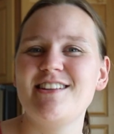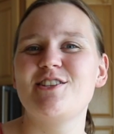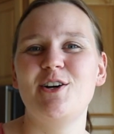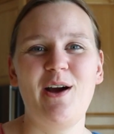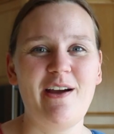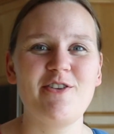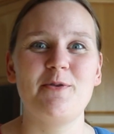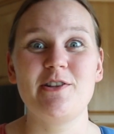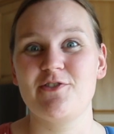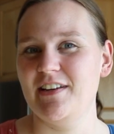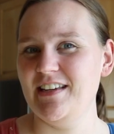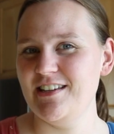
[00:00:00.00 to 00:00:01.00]
And so
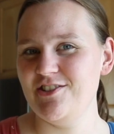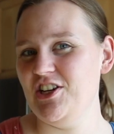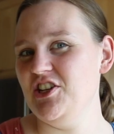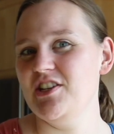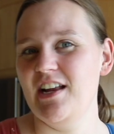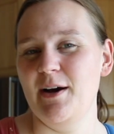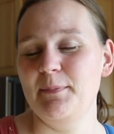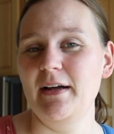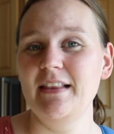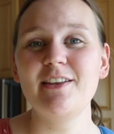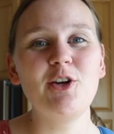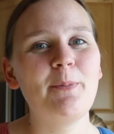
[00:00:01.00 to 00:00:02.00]
everyone's ready to change it up
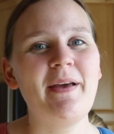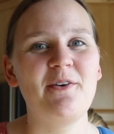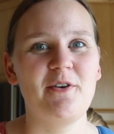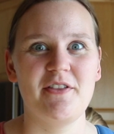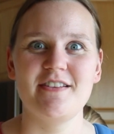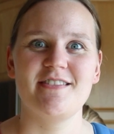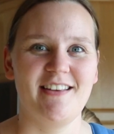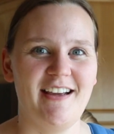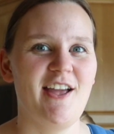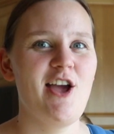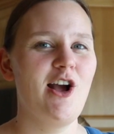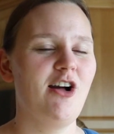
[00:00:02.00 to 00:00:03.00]
a little bit with this like
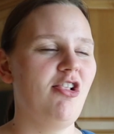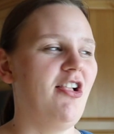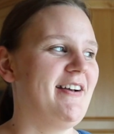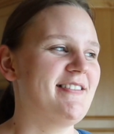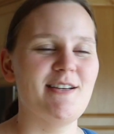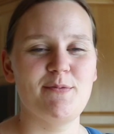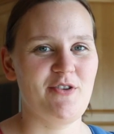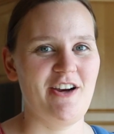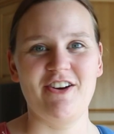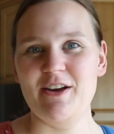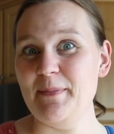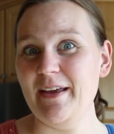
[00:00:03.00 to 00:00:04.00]
classic
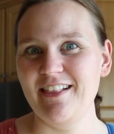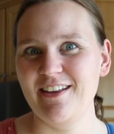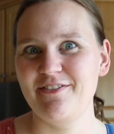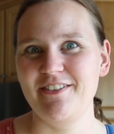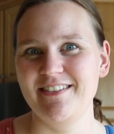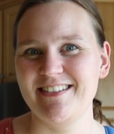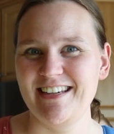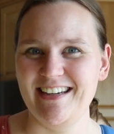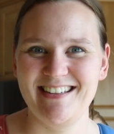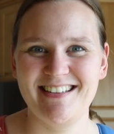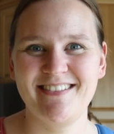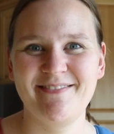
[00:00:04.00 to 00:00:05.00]
prairie meal I feel
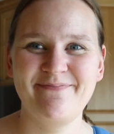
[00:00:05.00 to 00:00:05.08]
tonight.